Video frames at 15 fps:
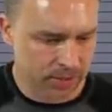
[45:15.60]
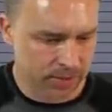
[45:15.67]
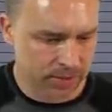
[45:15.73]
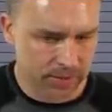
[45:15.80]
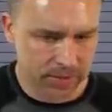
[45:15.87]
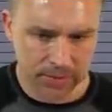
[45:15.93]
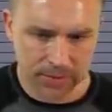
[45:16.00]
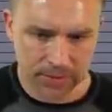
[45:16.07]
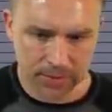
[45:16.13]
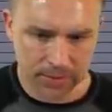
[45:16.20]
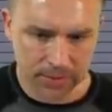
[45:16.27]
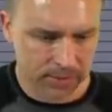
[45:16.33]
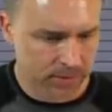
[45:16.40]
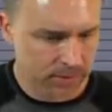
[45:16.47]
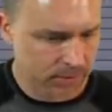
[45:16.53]

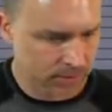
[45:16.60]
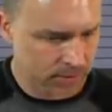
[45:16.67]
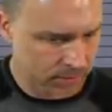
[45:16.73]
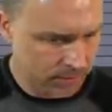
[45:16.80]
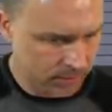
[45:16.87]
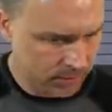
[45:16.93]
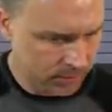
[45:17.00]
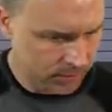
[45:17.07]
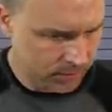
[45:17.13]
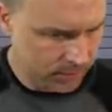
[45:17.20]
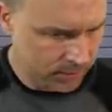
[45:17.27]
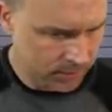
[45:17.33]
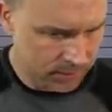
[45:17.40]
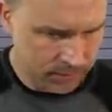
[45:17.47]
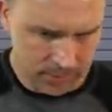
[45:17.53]

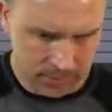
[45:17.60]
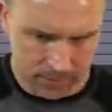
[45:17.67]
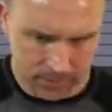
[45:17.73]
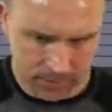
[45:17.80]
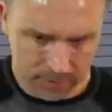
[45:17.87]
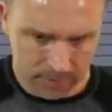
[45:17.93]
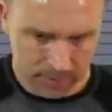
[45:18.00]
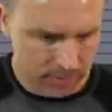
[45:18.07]
Nobody speaks.